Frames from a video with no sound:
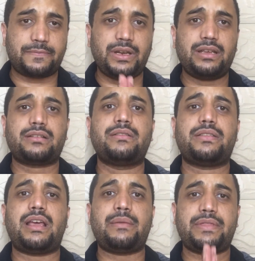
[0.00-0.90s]
fully
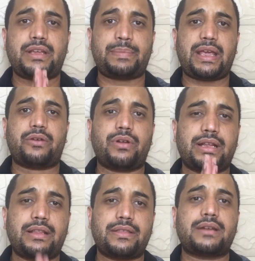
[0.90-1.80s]
include them in their payroll
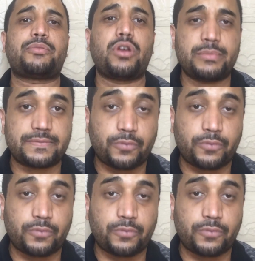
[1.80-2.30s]
and in their employment